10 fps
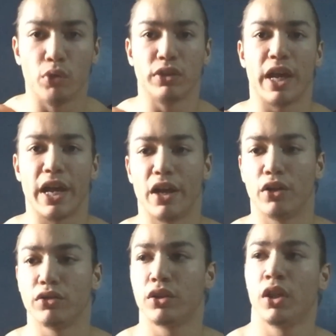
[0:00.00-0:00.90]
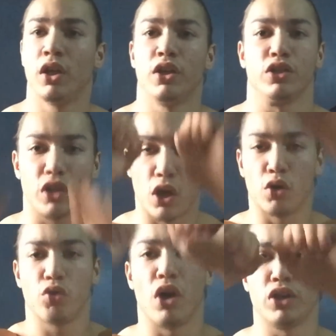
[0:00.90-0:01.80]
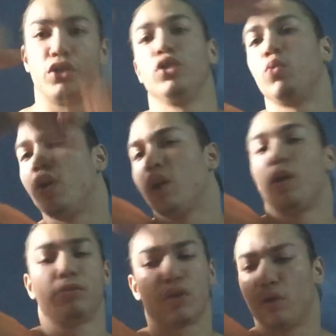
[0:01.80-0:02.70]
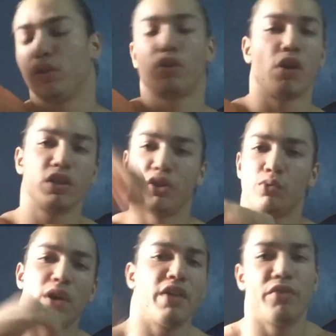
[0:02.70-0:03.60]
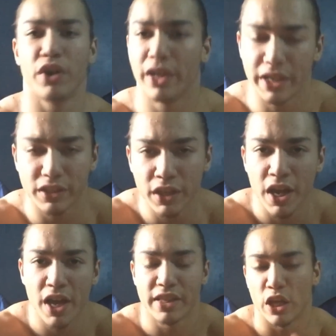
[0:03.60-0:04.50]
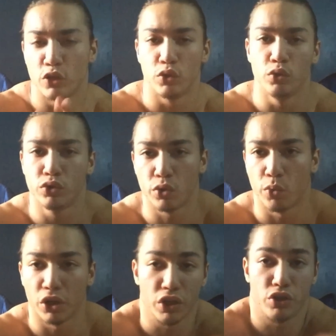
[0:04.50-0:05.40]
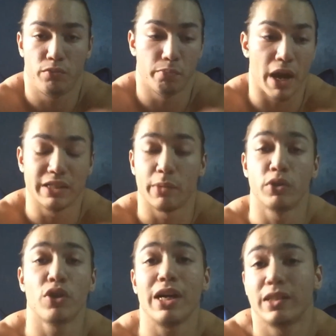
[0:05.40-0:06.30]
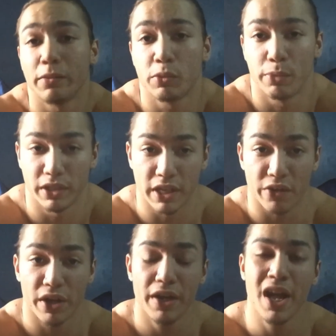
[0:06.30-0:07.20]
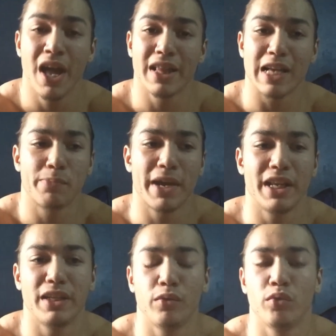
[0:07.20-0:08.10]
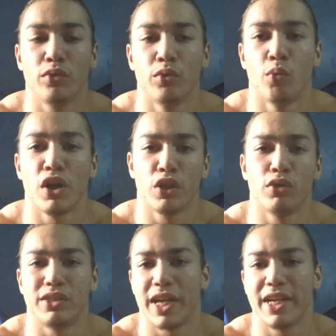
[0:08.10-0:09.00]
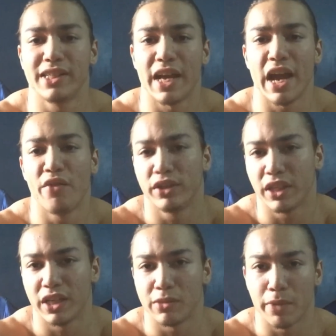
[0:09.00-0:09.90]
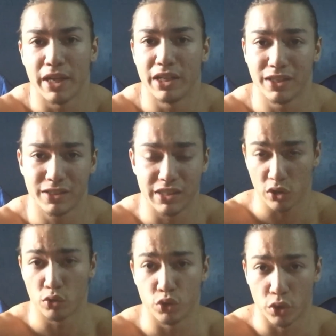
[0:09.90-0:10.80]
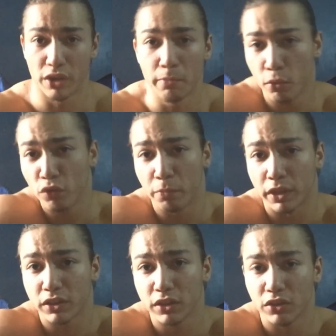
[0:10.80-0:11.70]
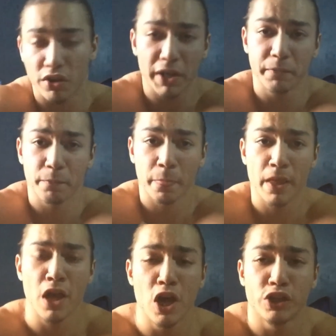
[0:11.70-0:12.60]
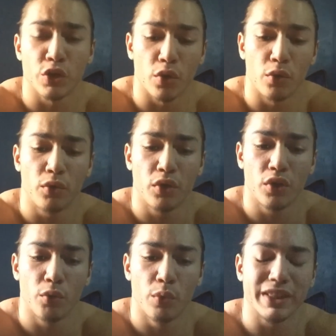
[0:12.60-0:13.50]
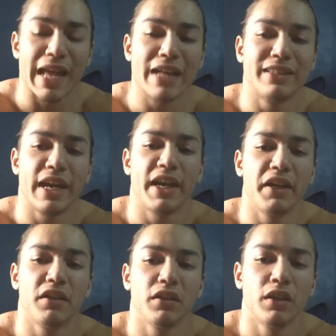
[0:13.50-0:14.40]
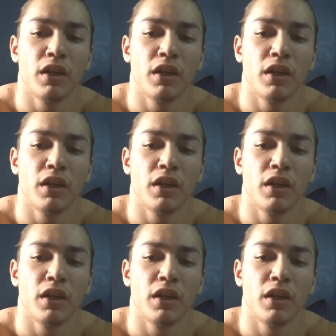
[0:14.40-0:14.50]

pull downs, skull crushers, one arm skull crushers, whatever it is that you do to work your bicep and tricep split day, right? That's mainly one of those days that everything is mainly single joint movements, right? So with that day,